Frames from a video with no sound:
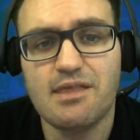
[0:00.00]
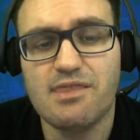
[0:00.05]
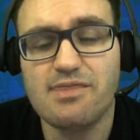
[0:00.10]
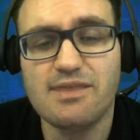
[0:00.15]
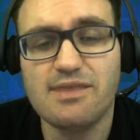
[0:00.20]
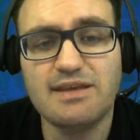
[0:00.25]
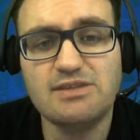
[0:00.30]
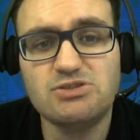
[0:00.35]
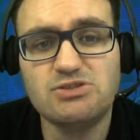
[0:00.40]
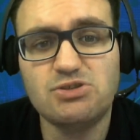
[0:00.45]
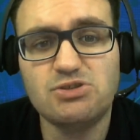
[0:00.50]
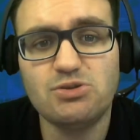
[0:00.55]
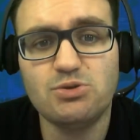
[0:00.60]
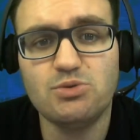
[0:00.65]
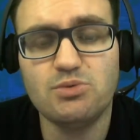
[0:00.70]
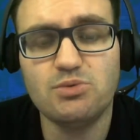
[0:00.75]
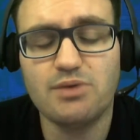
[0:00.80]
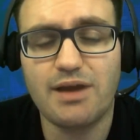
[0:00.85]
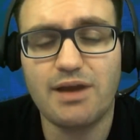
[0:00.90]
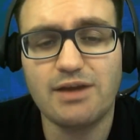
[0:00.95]
These
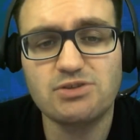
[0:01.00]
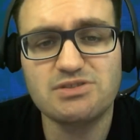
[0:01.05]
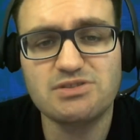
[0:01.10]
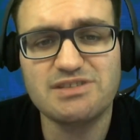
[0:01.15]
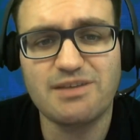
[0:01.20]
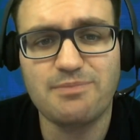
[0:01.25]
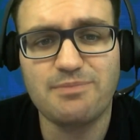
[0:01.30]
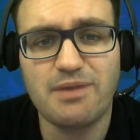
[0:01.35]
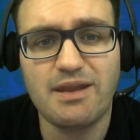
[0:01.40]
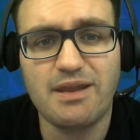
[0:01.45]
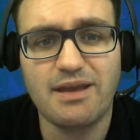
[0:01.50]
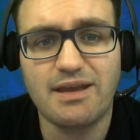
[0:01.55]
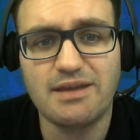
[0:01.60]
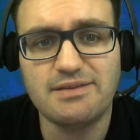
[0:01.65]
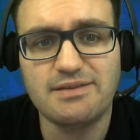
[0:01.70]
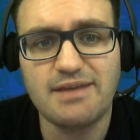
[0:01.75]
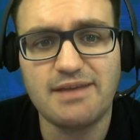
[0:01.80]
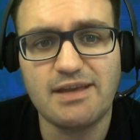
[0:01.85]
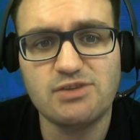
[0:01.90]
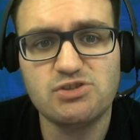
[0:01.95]
two countries have been in
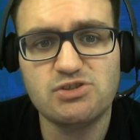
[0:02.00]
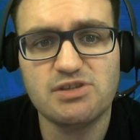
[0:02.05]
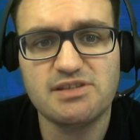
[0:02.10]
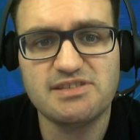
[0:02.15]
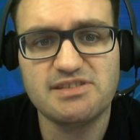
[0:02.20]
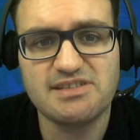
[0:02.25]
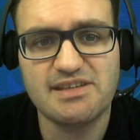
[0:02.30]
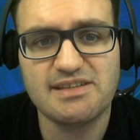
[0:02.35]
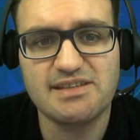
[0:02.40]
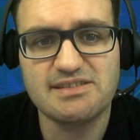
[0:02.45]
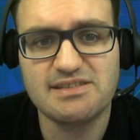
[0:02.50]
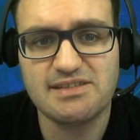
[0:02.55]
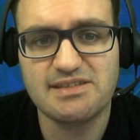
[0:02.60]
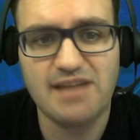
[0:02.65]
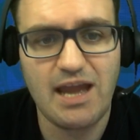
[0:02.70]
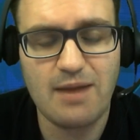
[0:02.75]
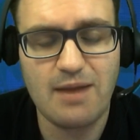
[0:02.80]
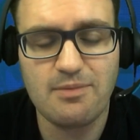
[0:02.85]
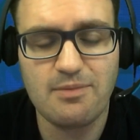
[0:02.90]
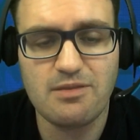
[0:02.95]
contention since the
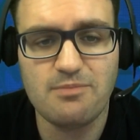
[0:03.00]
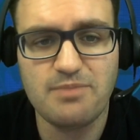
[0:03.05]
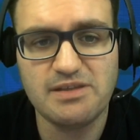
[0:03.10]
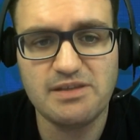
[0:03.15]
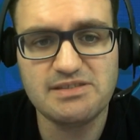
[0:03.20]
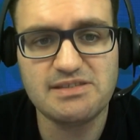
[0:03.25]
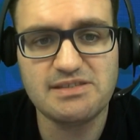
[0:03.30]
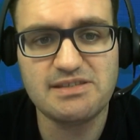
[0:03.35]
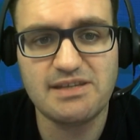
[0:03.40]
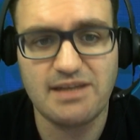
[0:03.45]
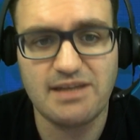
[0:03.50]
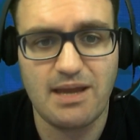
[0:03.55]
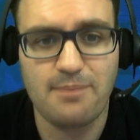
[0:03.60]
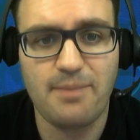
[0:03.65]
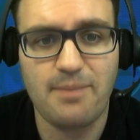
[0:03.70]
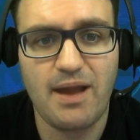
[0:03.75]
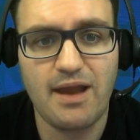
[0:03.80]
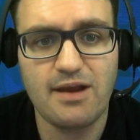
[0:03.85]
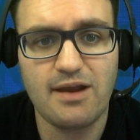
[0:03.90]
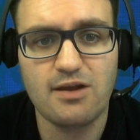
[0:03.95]
time of the Byzantine
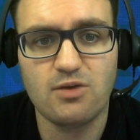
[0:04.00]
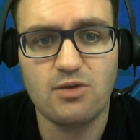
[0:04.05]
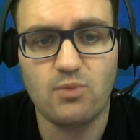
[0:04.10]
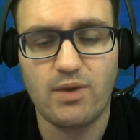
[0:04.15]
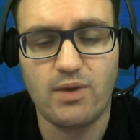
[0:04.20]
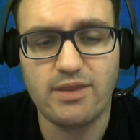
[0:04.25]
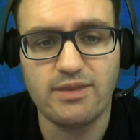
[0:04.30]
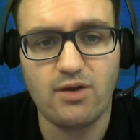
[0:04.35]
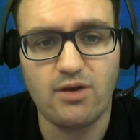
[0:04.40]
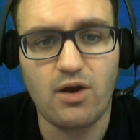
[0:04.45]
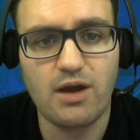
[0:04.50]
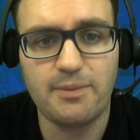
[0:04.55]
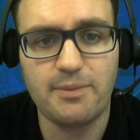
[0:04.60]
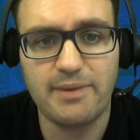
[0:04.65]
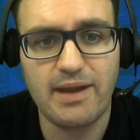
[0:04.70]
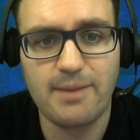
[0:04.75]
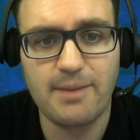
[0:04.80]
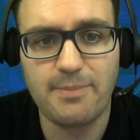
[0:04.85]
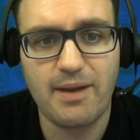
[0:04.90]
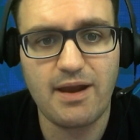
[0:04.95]
Empire, when the
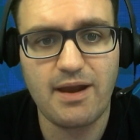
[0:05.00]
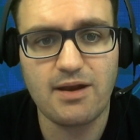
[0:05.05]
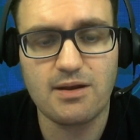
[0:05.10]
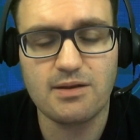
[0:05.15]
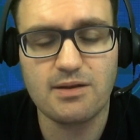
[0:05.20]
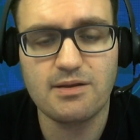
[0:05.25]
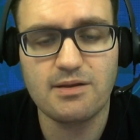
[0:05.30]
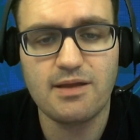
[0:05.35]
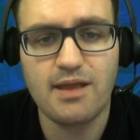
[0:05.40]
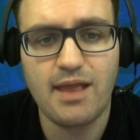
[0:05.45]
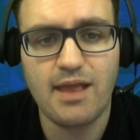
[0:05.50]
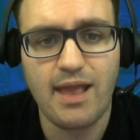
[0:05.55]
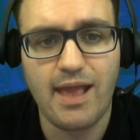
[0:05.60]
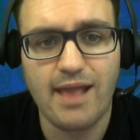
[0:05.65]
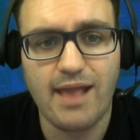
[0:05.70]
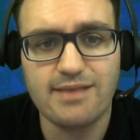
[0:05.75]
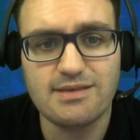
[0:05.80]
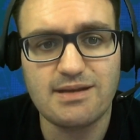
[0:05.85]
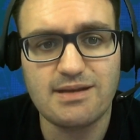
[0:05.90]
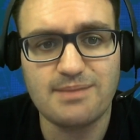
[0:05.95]
Ottoman Empire
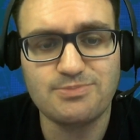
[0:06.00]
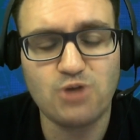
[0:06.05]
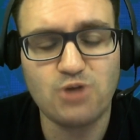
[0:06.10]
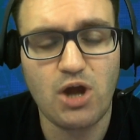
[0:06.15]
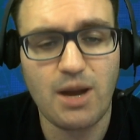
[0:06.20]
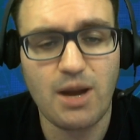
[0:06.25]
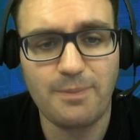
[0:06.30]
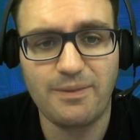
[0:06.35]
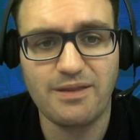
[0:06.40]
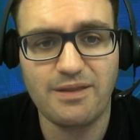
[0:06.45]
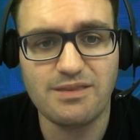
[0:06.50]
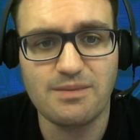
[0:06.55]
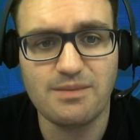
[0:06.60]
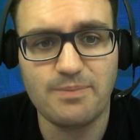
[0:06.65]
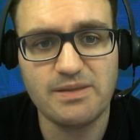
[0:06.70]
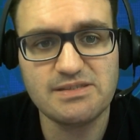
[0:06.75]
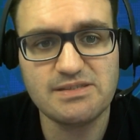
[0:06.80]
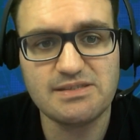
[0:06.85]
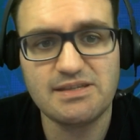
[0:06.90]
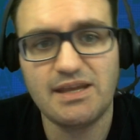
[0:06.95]
ended up toppling the
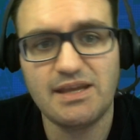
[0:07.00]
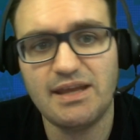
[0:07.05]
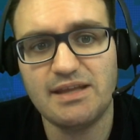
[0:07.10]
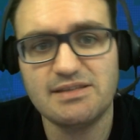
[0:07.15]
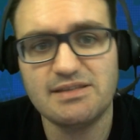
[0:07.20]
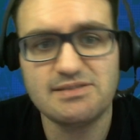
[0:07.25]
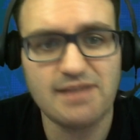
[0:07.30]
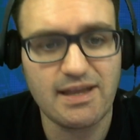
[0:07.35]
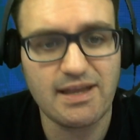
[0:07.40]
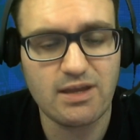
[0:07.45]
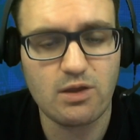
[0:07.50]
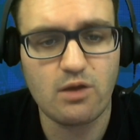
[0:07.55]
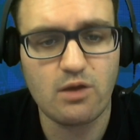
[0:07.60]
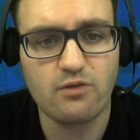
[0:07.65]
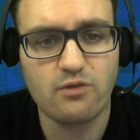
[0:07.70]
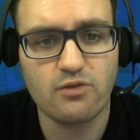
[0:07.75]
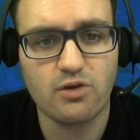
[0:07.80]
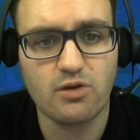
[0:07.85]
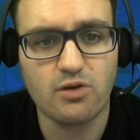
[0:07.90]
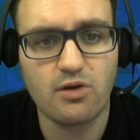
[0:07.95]
Byzantines, taking
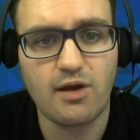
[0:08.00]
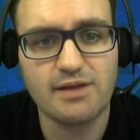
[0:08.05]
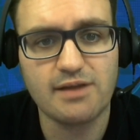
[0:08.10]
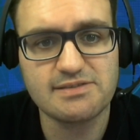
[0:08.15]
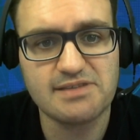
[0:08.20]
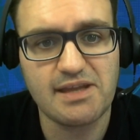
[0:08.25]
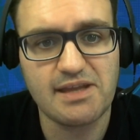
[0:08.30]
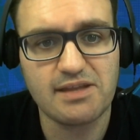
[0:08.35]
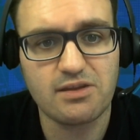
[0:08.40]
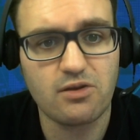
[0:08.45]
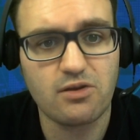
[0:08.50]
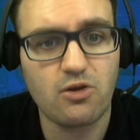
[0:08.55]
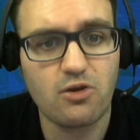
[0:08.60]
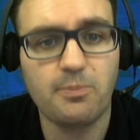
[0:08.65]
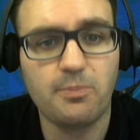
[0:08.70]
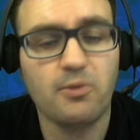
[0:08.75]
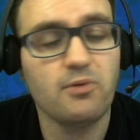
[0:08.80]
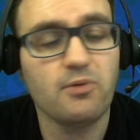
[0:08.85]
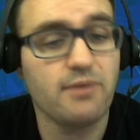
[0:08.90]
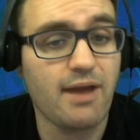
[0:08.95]
over
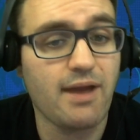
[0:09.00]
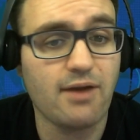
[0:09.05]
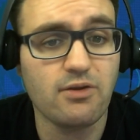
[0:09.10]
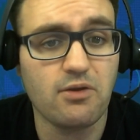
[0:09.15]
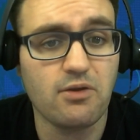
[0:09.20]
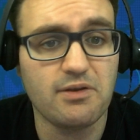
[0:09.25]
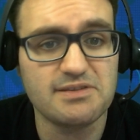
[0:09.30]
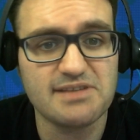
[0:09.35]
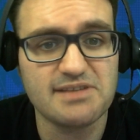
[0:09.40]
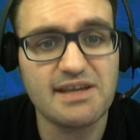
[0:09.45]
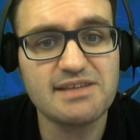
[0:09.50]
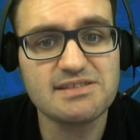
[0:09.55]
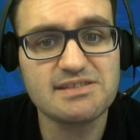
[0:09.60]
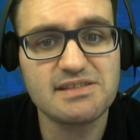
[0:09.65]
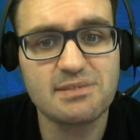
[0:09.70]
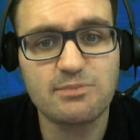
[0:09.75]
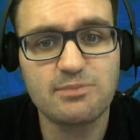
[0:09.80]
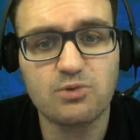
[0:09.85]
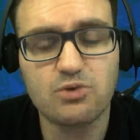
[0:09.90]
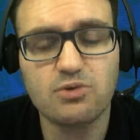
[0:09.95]
Constantinople, now known as
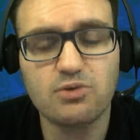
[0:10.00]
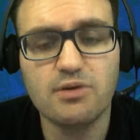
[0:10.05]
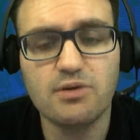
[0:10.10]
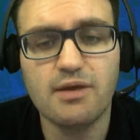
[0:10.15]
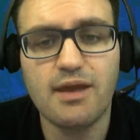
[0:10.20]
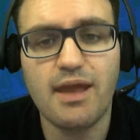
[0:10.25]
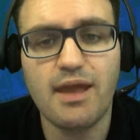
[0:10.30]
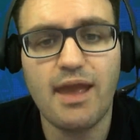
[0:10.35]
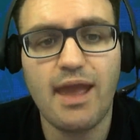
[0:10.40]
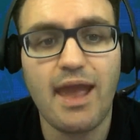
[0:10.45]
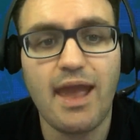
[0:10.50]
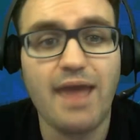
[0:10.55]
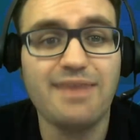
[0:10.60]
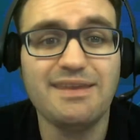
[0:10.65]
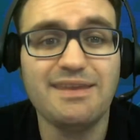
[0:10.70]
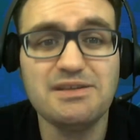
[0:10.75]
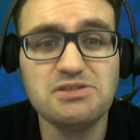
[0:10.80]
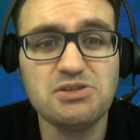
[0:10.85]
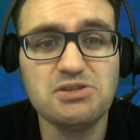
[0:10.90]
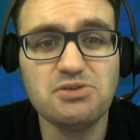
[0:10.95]
Istanbul. And
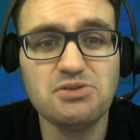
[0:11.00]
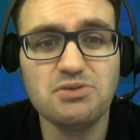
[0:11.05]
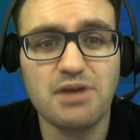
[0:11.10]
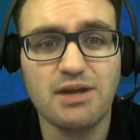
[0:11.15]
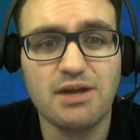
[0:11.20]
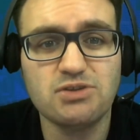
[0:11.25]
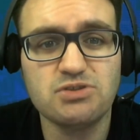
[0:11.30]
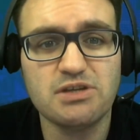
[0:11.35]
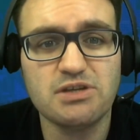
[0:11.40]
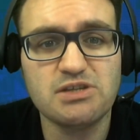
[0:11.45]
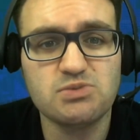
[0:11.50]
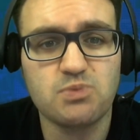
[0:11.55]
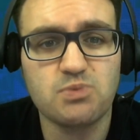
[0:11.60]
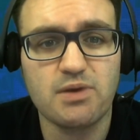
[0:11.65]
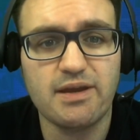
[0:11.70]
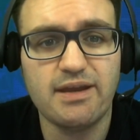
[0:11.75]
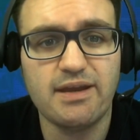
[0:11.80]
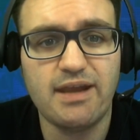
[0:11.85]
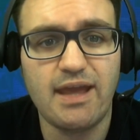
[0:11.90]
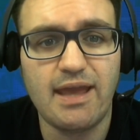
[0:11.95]
these two countries were
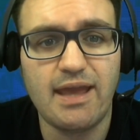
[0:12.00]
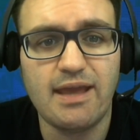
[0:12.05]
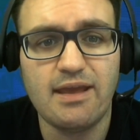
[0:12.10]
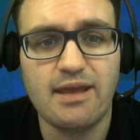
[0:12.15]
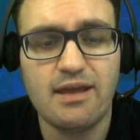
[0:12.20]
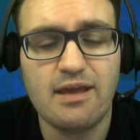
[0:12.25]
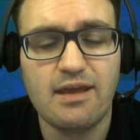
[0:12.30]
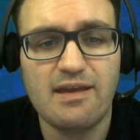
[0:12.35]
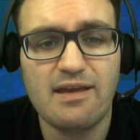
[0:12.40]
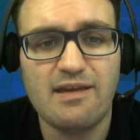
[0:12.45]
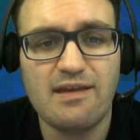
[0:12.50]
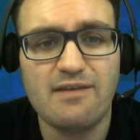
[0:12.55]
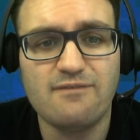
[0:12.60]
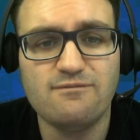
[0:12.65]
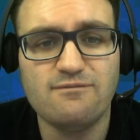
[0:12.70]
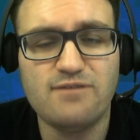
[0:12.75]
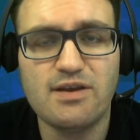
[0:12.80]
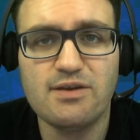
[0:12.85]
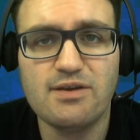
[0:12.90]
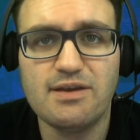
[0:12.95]
in a
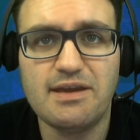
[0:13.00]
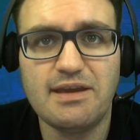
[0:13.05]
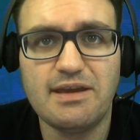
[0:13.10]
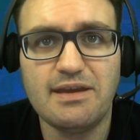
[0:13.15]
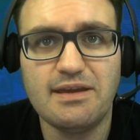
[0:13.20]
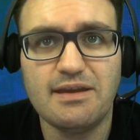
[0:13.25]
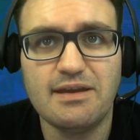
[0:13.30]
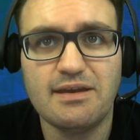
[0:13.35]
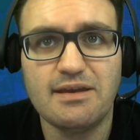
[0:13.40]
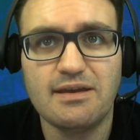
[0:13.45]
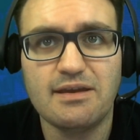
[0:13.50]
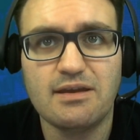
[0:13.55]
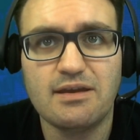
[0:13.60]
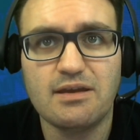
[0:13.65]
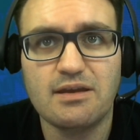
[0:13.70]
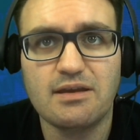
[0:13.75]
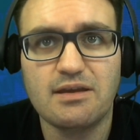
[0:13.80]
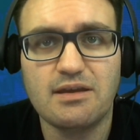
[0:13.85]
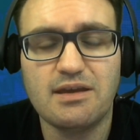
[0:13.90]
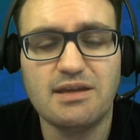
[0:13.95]
very
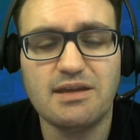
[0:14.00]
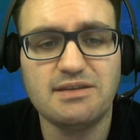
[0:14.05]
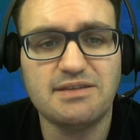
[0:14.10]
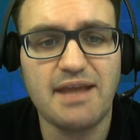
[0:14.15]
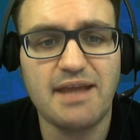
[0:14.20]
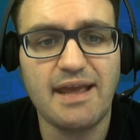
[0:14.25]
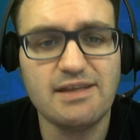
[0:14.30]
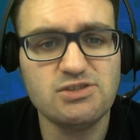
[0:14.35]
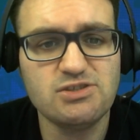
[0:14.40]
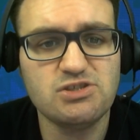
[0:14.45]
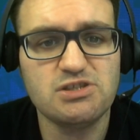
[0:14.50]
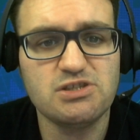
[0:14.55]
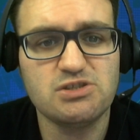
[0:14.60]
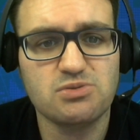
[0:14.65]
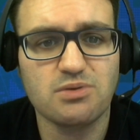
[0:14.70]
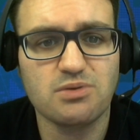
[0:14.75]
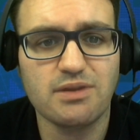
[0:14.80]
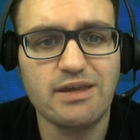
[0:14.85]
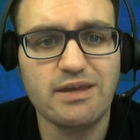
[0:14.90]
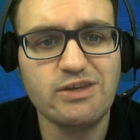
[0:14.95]

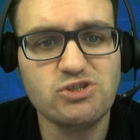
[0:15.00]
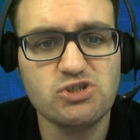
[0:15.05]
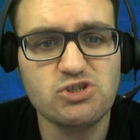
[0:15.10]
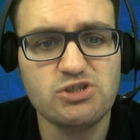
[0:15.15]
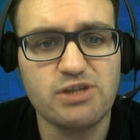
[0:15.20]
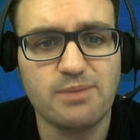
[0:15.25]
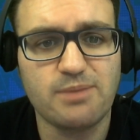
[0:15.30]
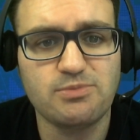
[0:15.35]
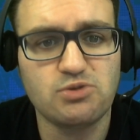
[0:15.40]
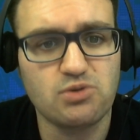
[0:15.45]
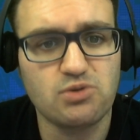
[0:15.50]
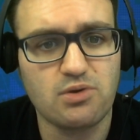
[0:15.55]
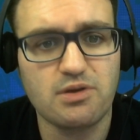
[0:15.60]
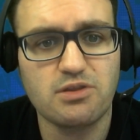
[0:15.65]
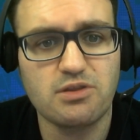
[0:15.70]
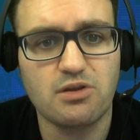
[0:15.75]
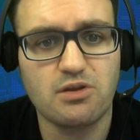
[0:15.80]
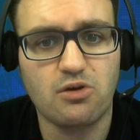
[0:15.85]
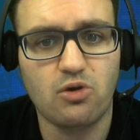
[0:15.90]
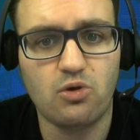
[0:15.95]
contentious relationship
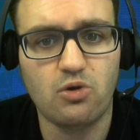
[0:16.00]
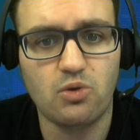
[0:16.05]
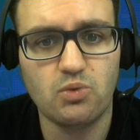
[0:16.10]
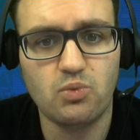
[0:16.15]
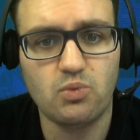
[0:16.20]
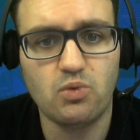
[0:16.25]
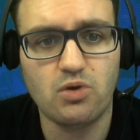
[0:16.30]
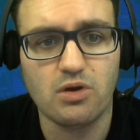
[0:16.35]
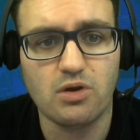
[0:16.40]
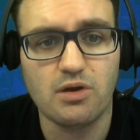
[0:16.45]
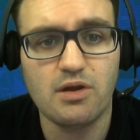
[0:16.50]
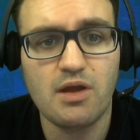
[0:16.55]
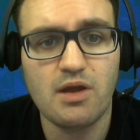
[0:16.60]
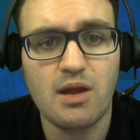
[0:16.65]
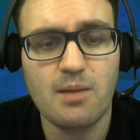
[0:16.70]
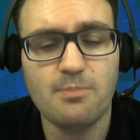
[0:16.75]
during the Cold War.